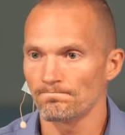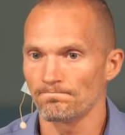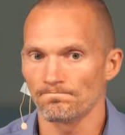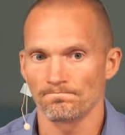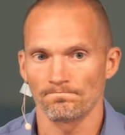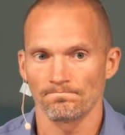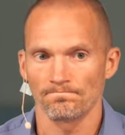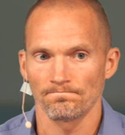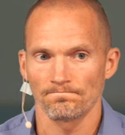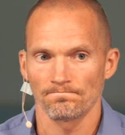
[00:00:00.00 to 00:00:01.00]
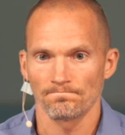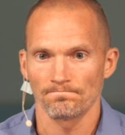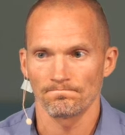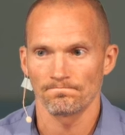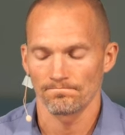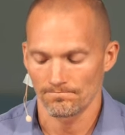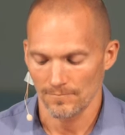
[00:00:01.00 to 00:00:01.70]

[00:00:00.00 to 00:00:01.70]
No one is speaking in this clip.